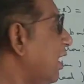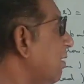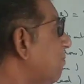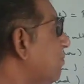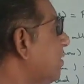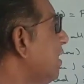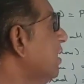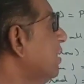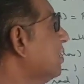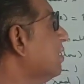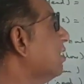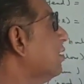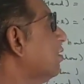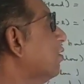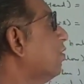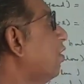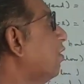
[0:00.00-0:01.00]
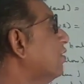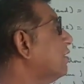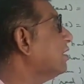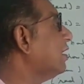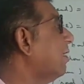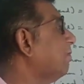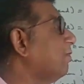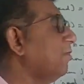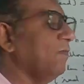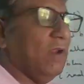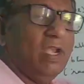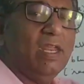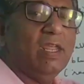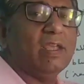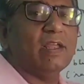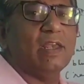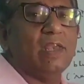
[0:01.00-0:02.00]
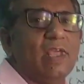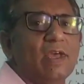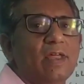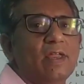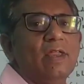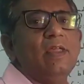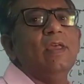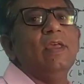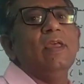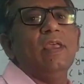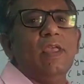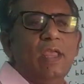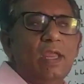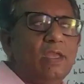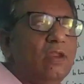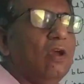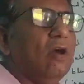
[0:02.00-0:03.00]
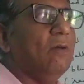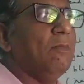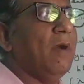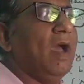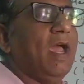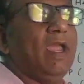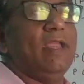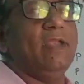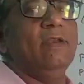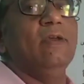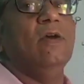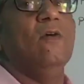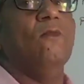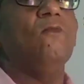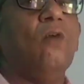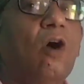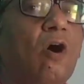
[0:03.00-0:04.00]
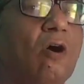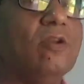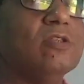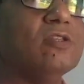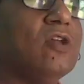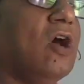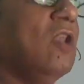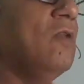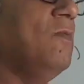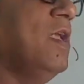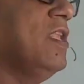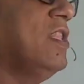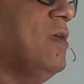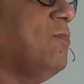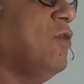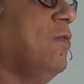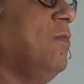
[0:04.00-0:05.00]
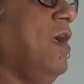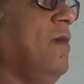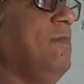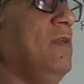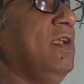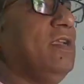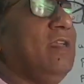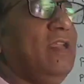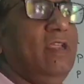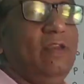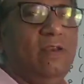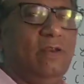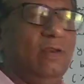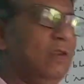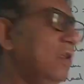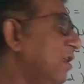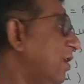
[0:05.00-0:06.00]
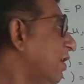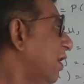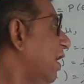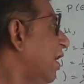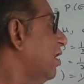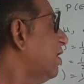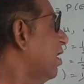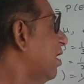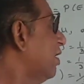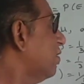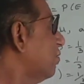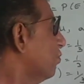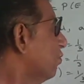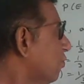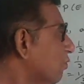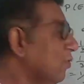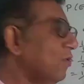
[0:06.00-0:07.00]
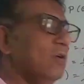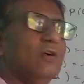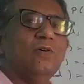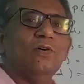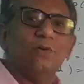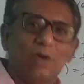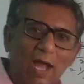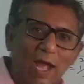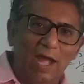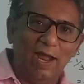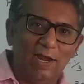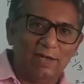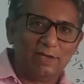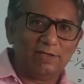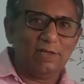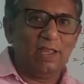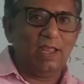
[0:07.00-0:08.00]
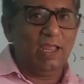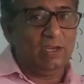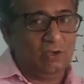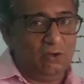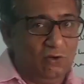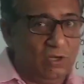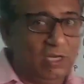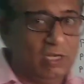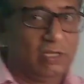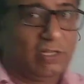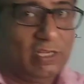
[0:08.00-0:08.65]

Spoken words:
keep this concept very clear in your mind for solving the probability related to cards, and during